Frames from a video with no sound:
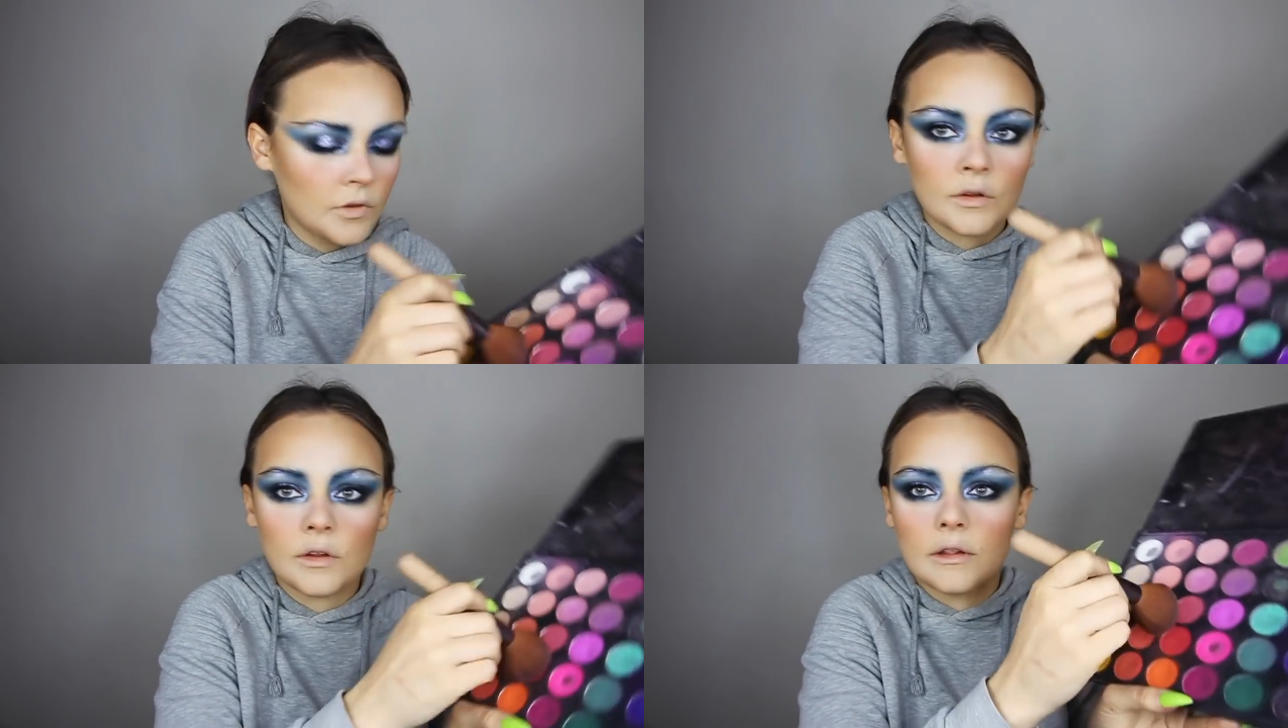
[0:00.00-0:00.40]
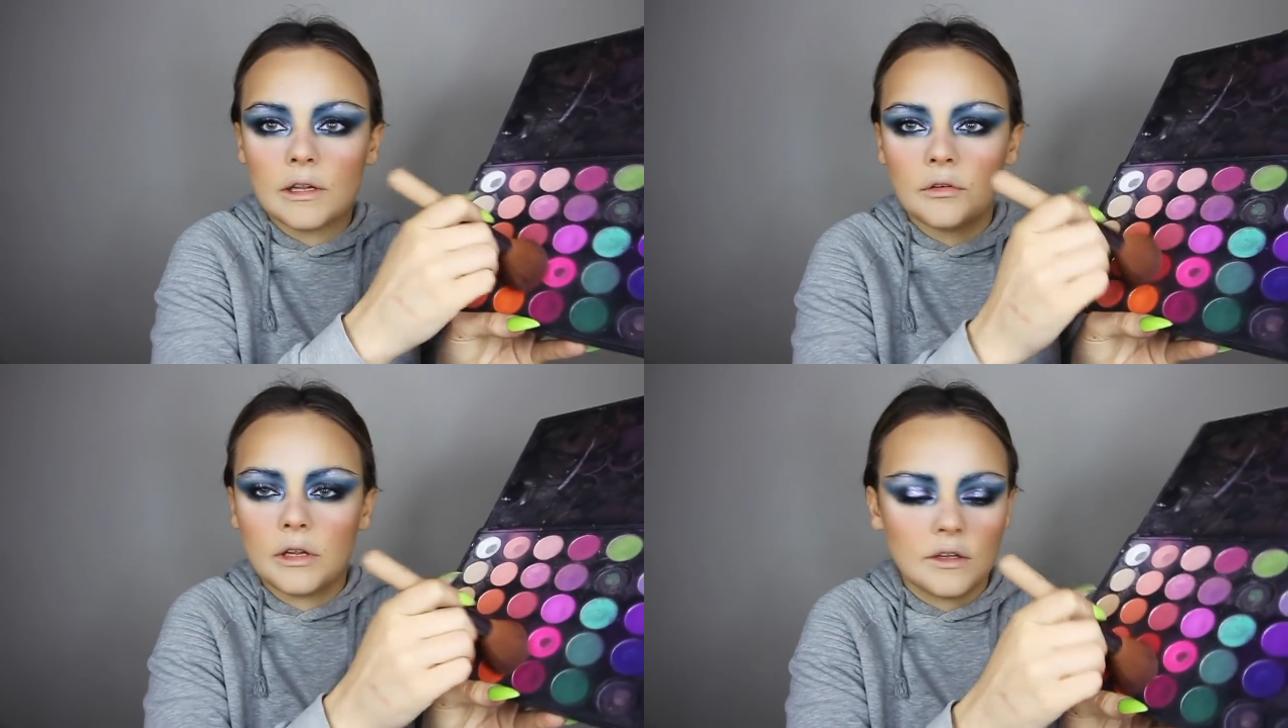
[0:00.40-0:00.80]
Just
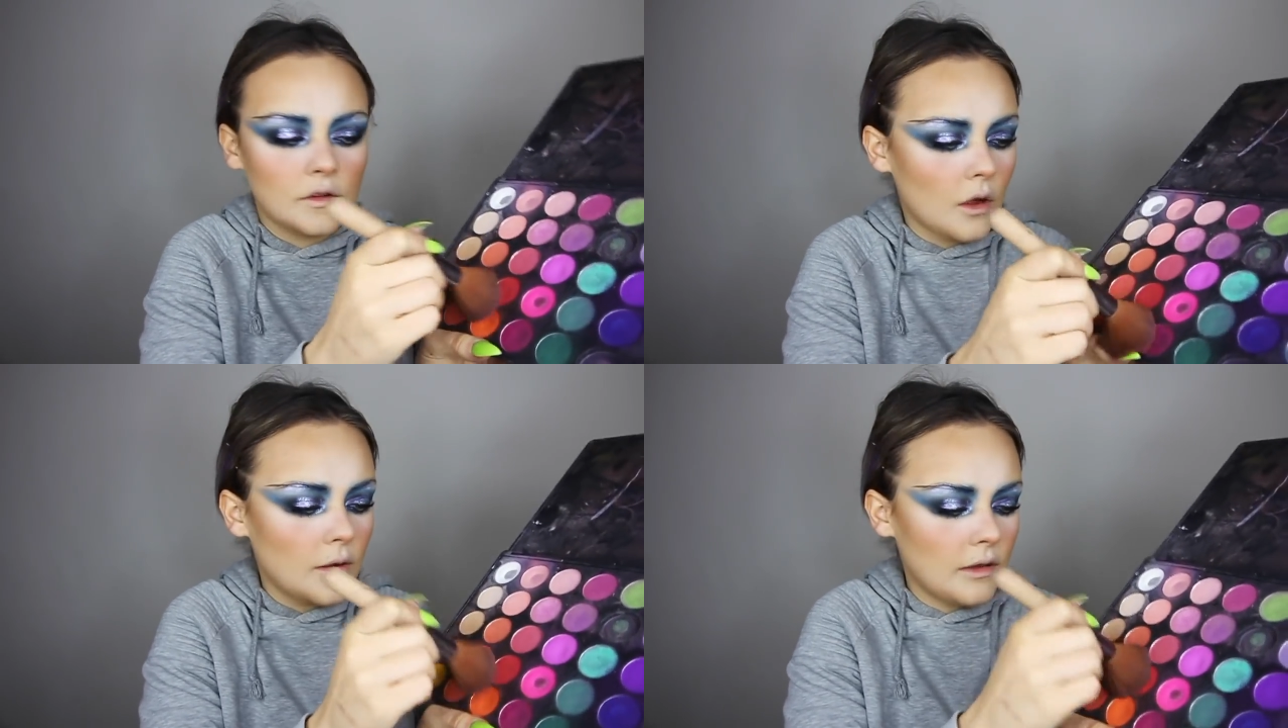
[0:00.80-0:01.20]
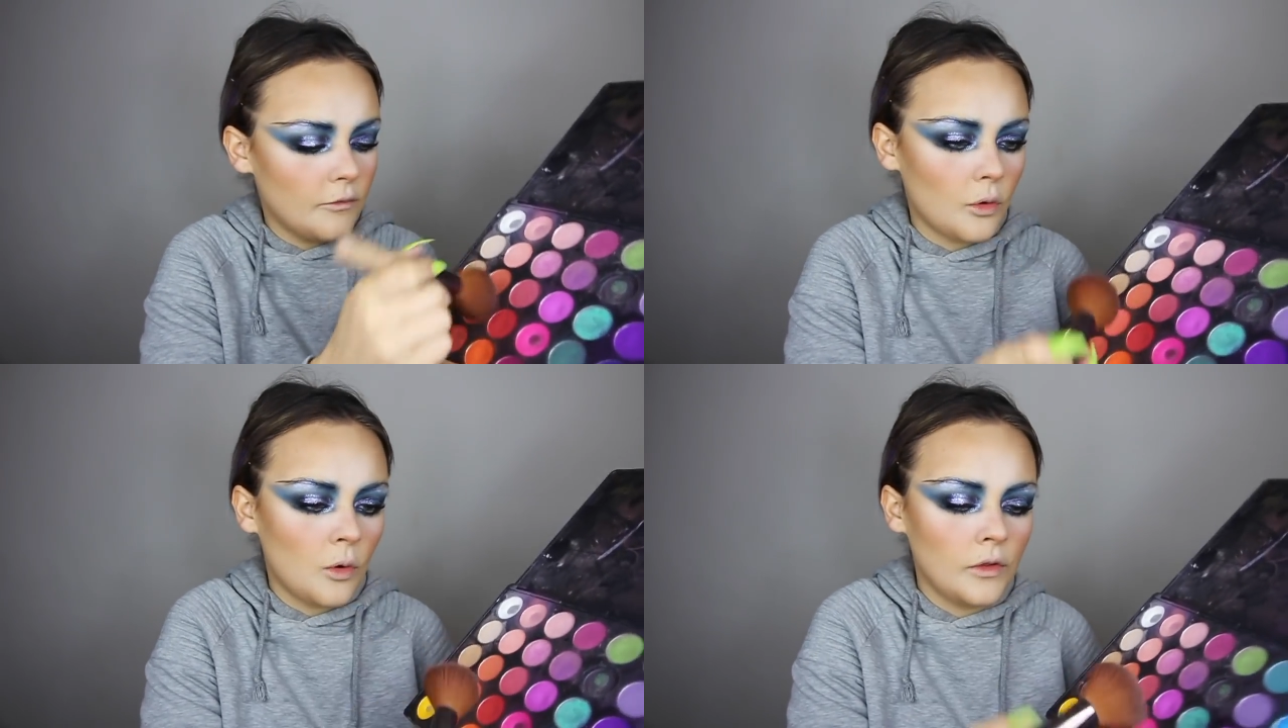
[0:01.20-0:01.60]
literally just going in
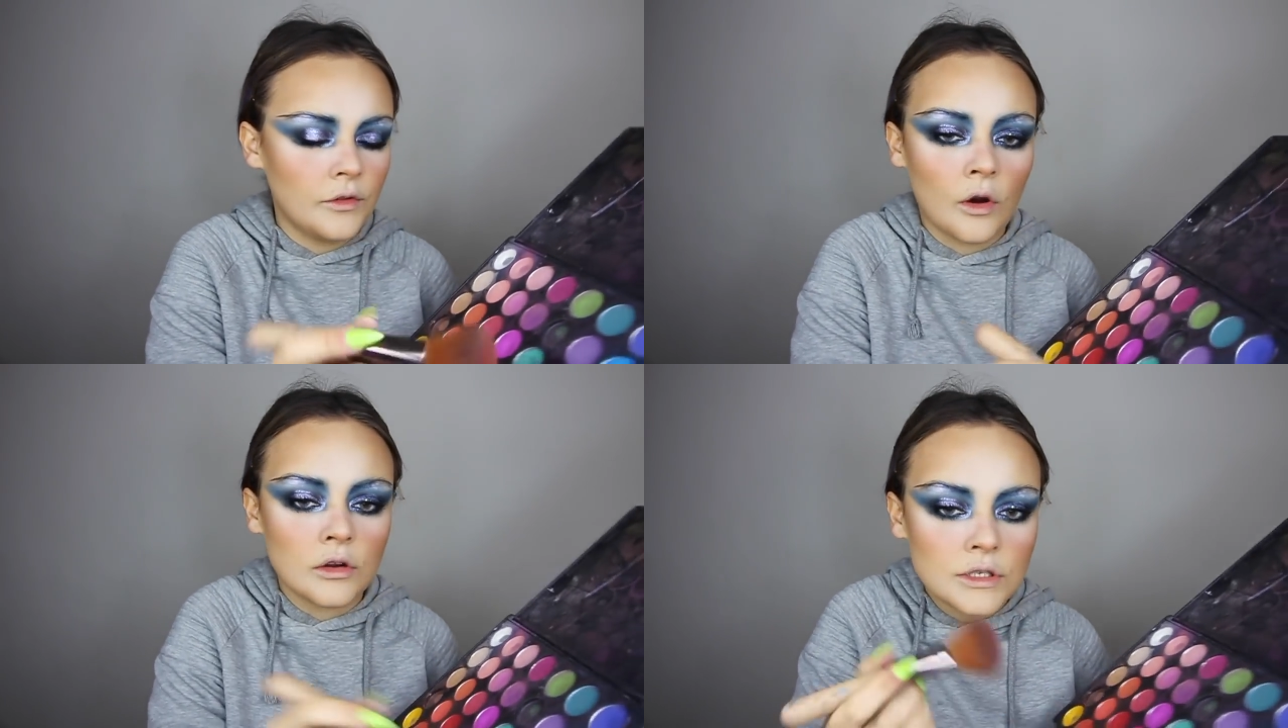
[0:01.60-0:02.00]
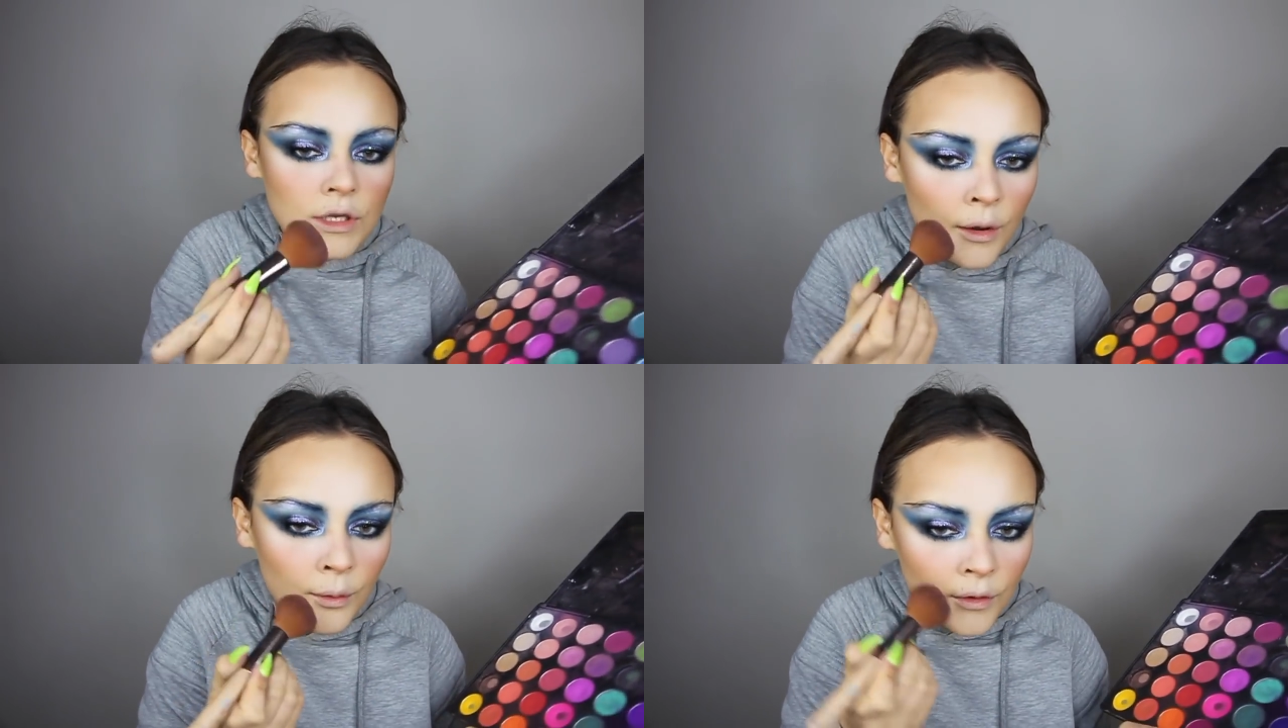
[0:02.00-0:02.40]
for all these oranges
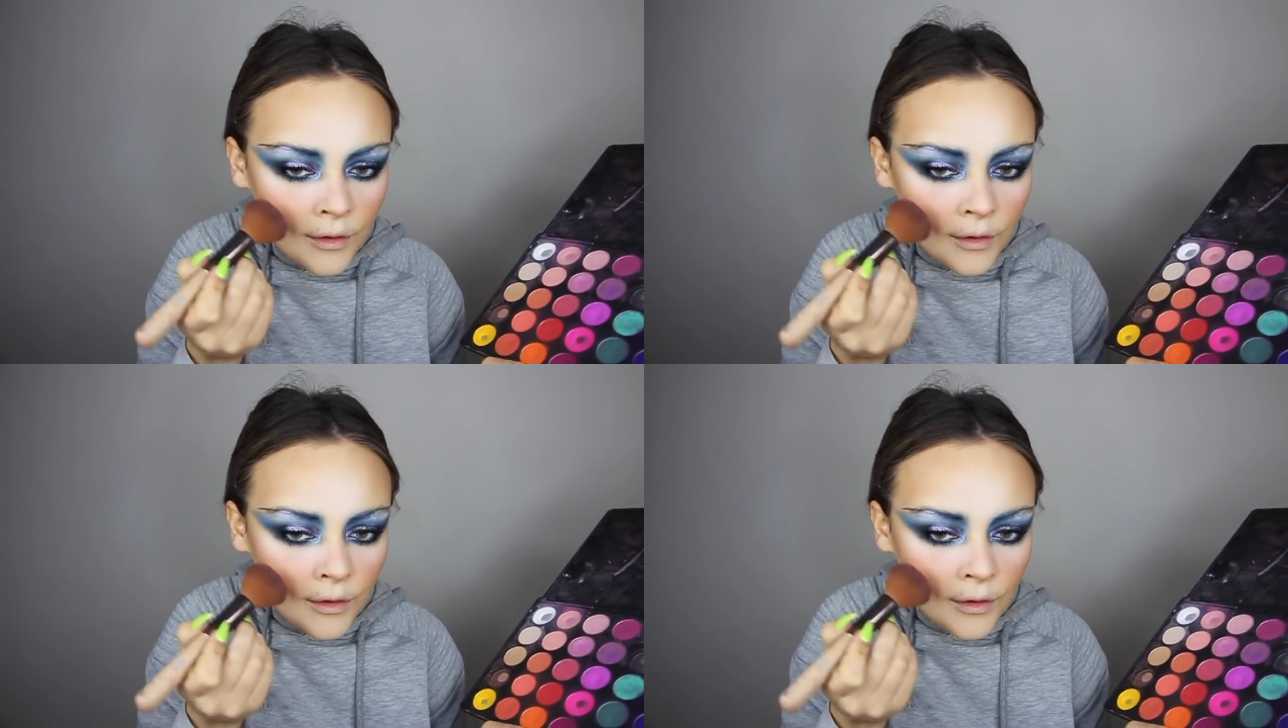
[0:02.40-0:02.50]
here.